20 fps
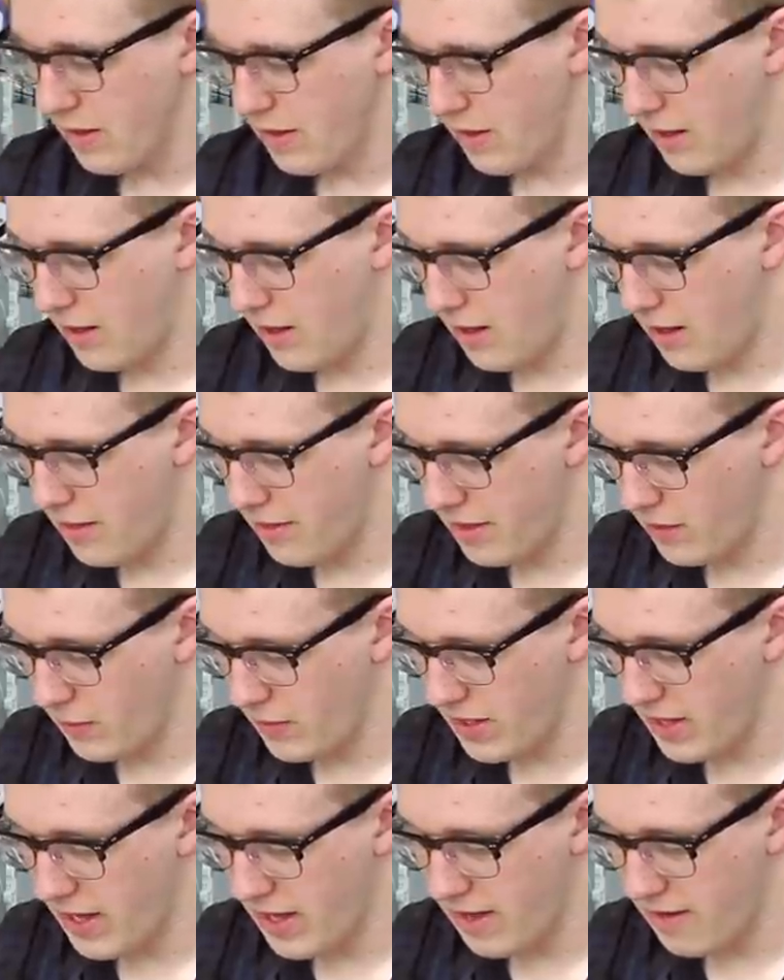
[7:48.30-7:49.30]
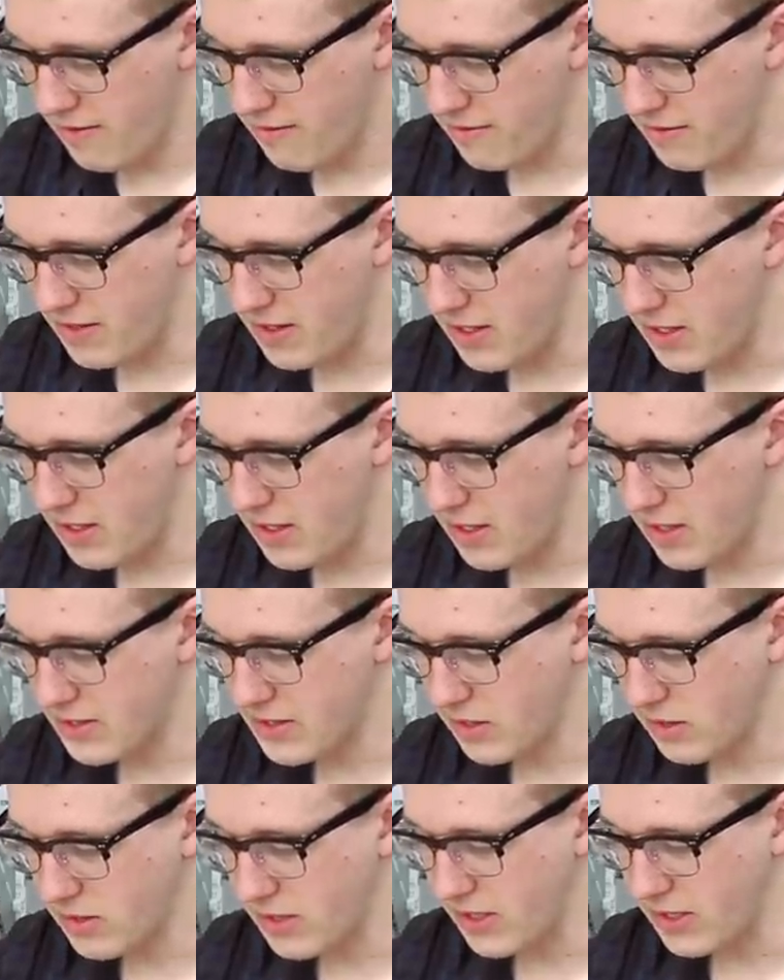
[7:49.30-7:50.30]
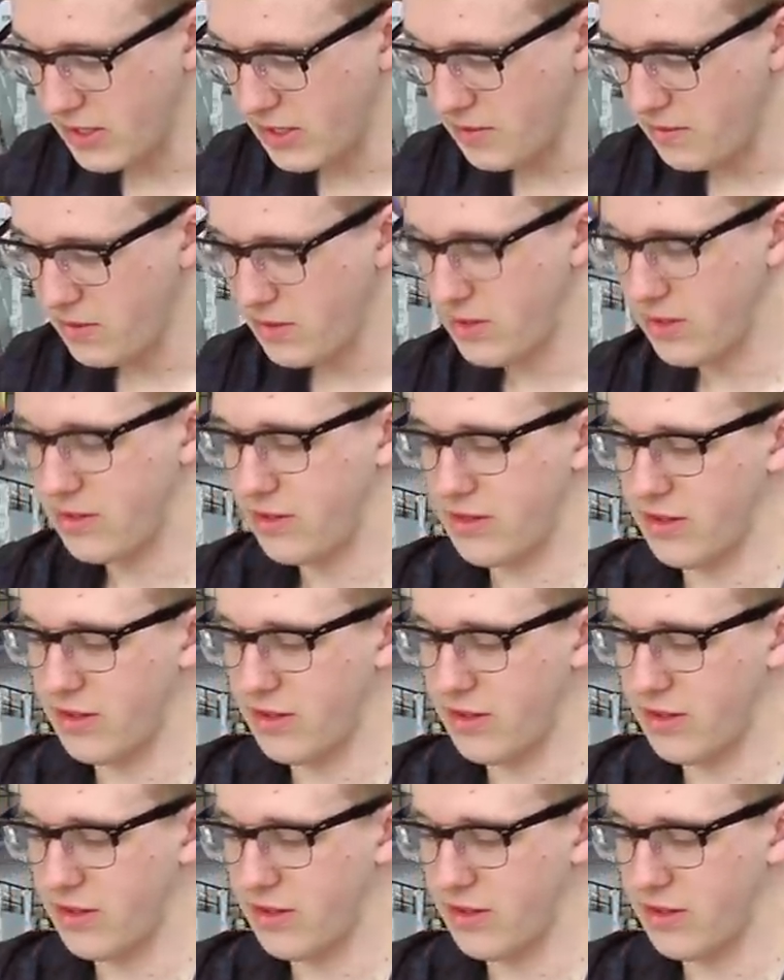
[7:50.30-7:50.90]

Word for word: Uh, then we have the Assault Kingdom.